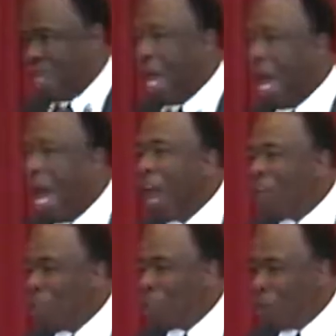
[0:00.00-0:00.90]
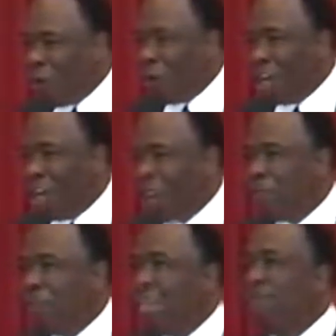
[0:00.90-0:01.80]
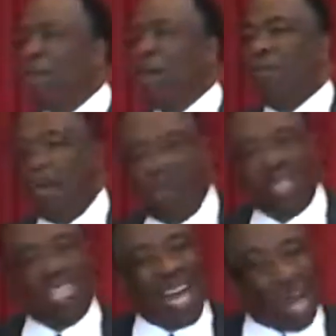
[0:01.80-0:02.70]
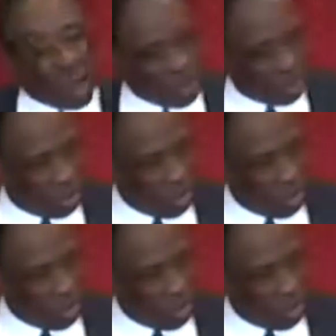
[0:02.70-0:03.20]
when I was growing up in my mama's house.